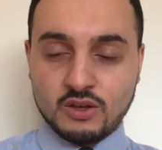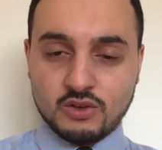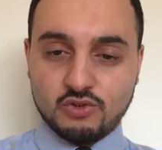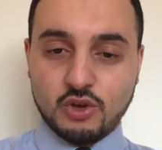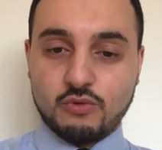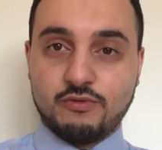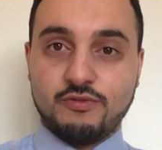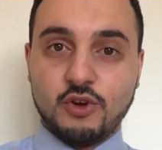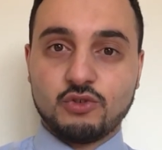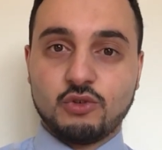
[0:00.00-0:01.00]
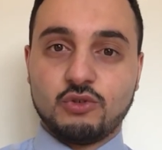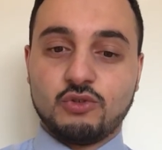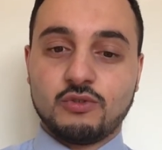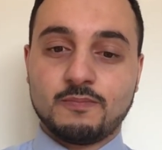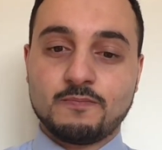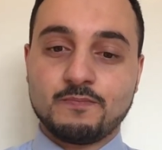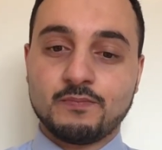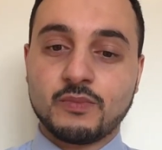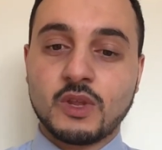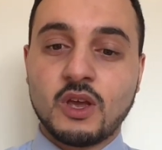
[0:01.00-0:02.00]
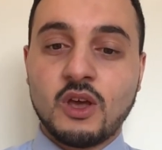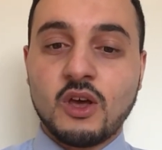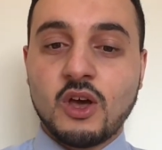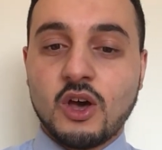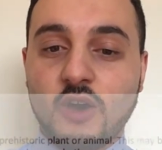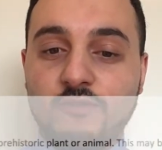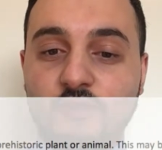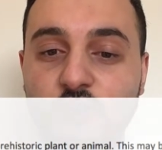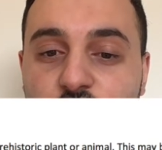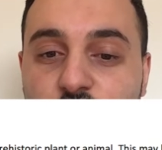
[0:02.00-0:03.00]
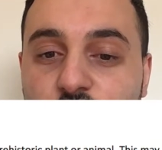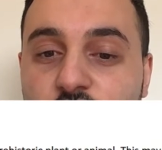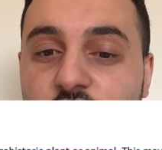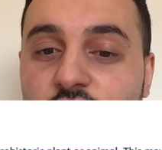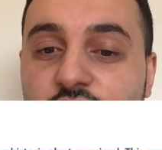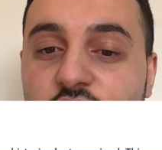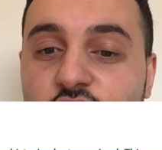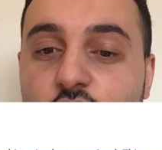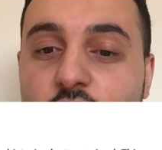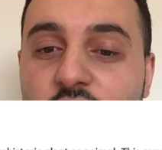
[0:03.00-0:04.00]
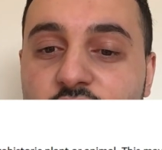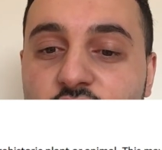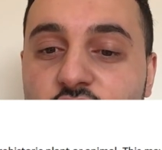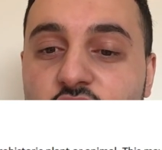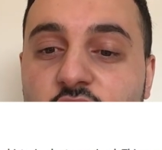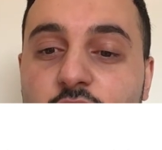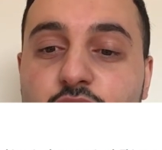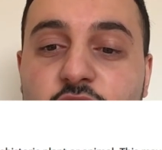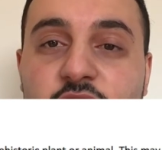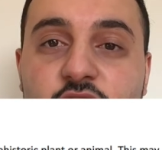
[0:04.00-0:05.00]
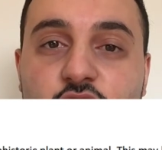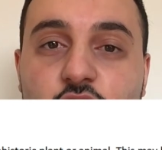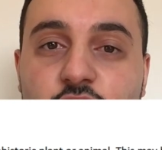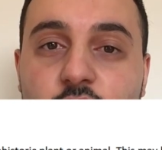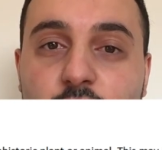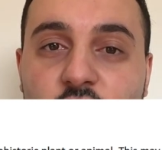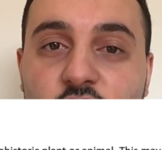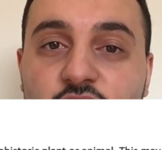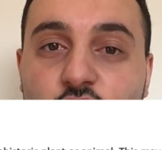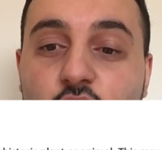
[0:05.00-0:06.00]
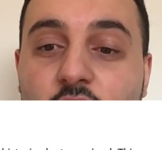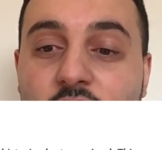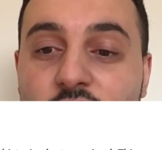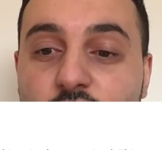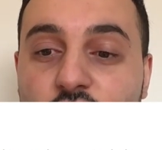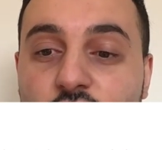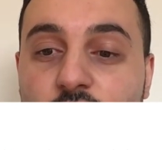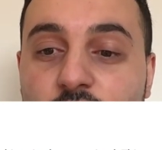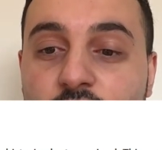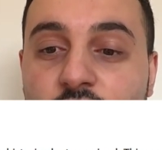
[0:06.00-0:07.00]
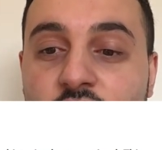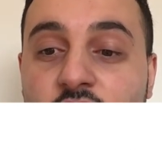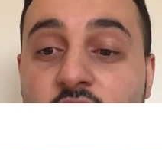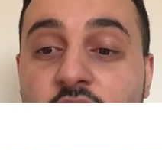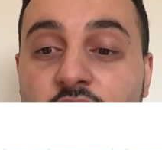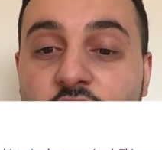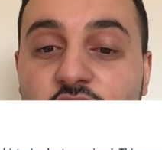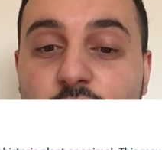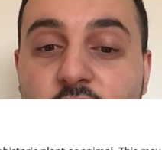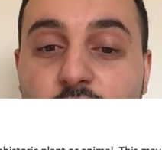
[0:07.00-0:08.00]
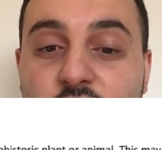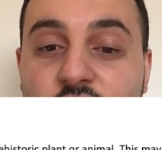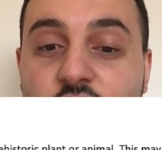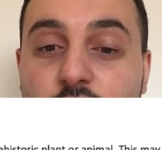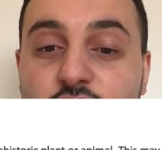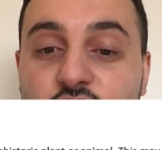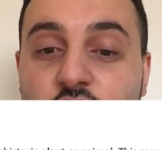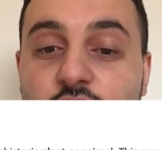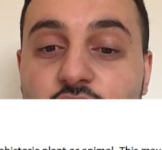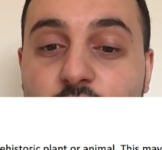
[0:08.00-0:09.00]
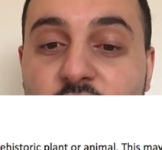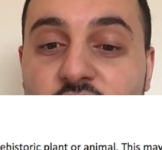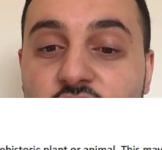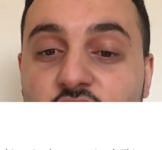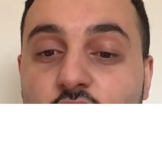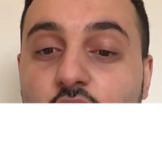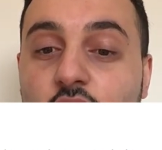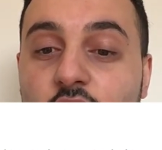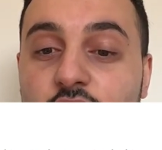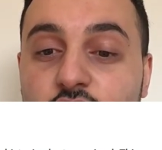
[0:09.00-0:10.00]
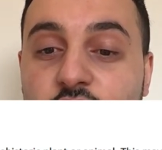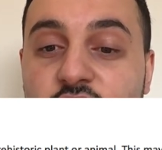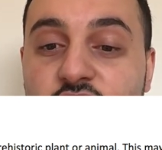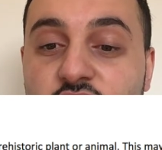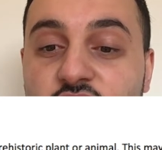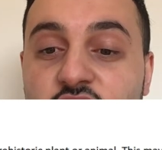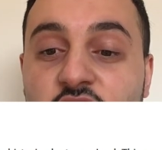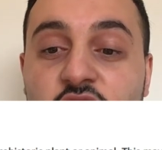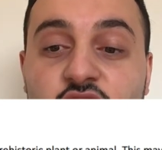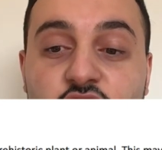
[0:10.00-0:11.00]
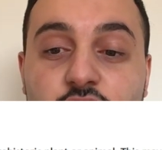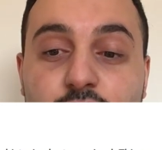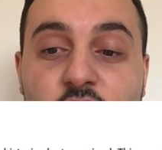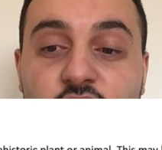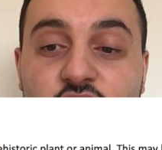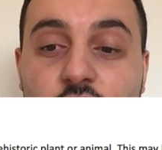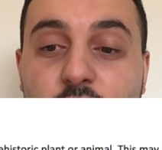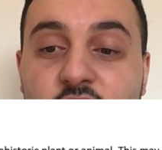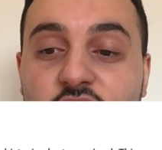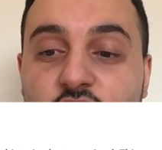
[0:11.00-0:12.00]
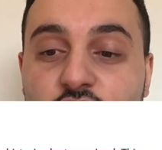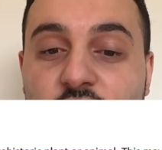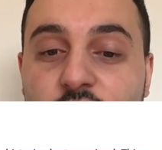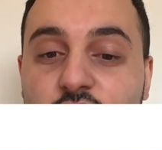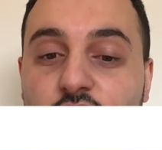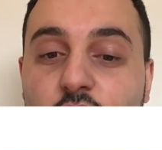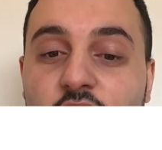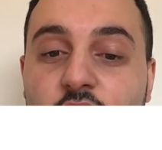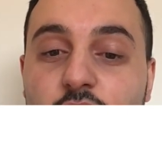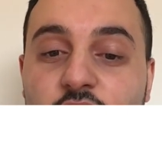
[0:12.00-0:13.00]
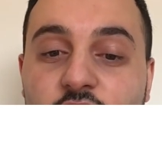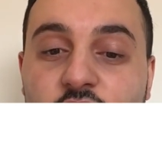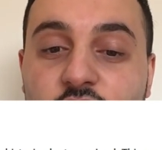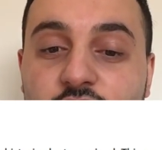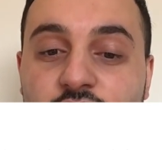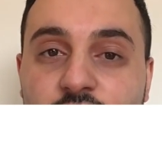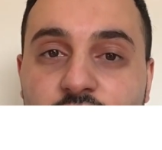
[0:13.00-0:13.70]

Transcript: So, fossils. A fossil is physical evidence of a prehistoric plant or animal. This may be their preserved remains or other traces, such as marks they made in the ground while they were alive.